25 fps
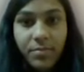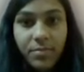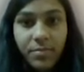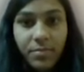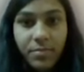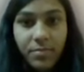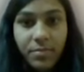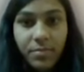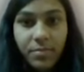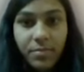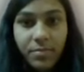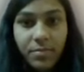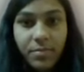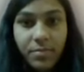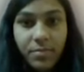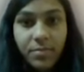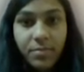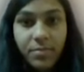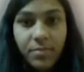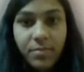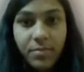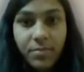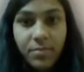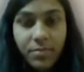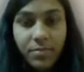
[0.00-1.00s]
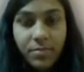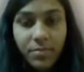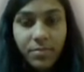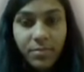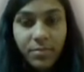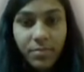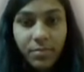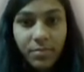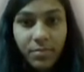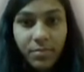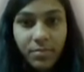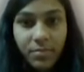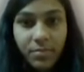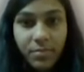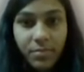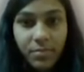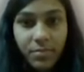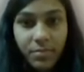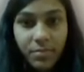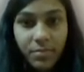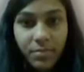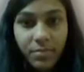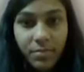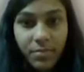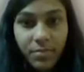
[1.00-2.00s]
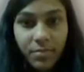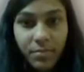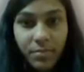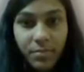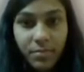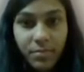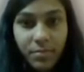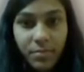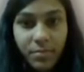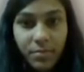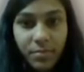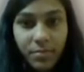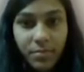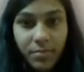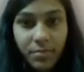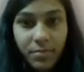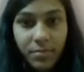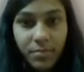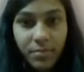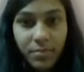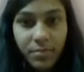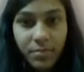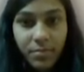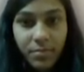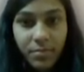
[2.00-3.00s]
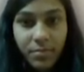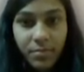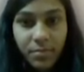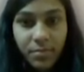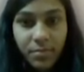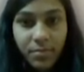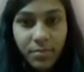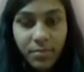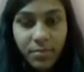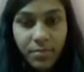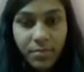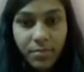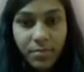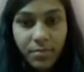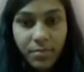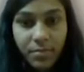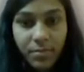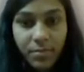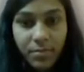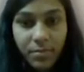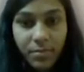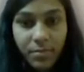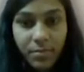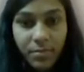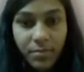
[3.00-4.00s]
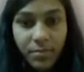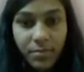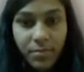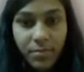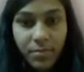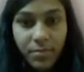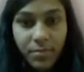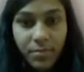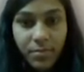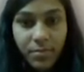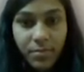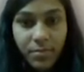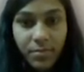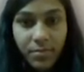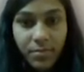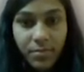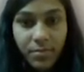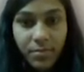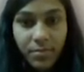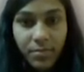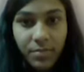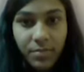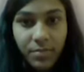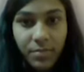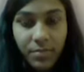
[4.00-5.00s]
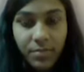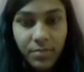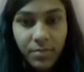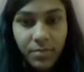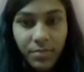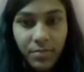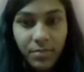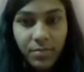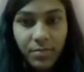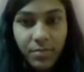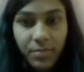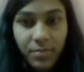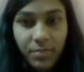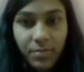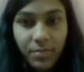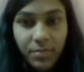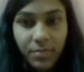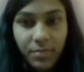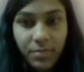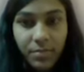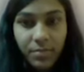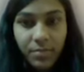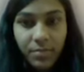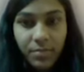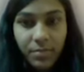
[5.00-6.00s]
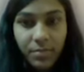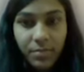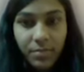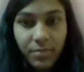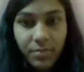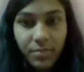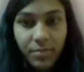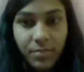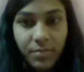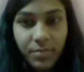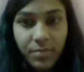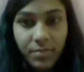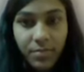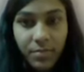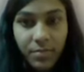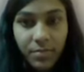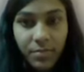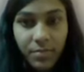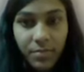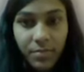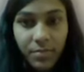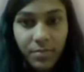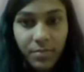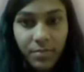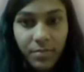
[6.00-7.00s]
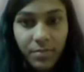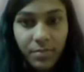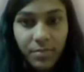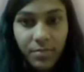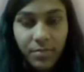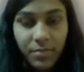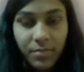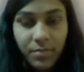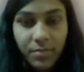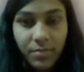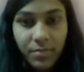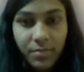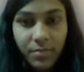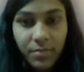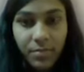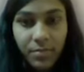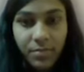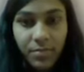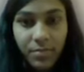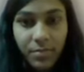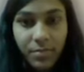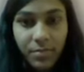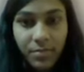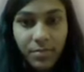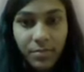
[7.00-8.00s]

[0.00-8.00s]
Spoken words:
(silent)